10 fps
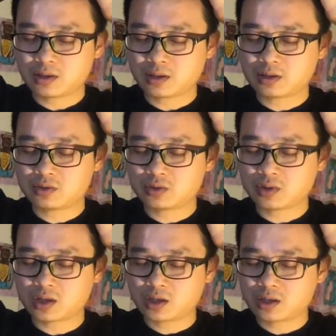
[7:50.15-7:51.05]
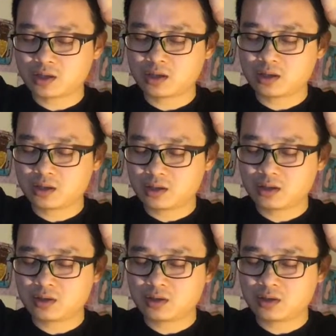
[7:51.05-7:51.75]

Let's try it here.